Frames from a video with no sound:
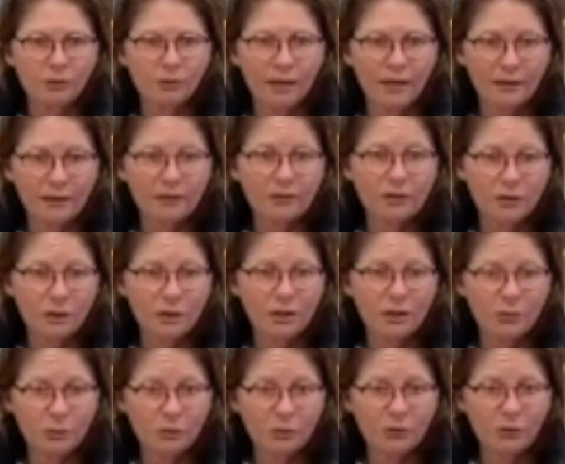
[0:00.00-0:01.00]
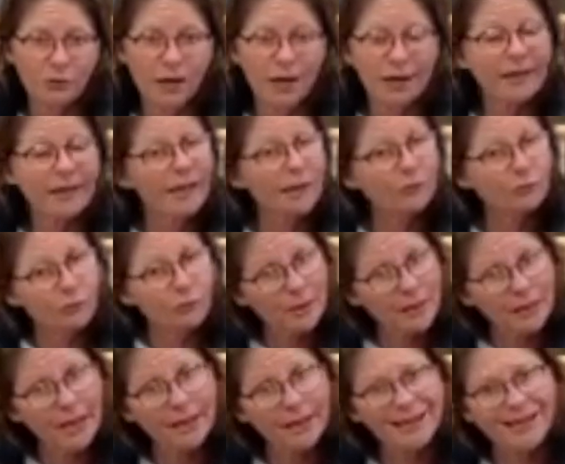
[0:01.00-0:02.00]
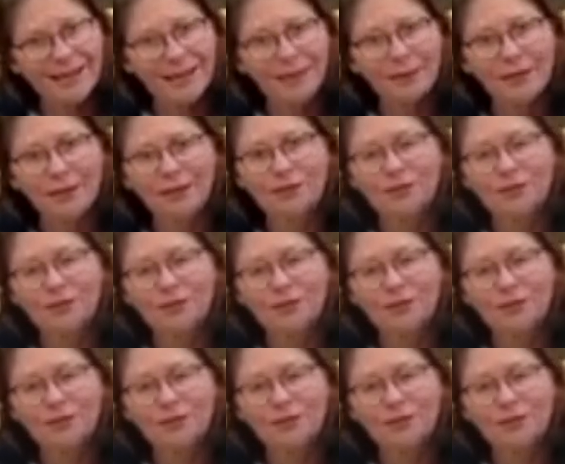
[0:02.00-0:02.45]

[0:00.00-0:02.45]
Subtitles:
and certainly move around and repair damage.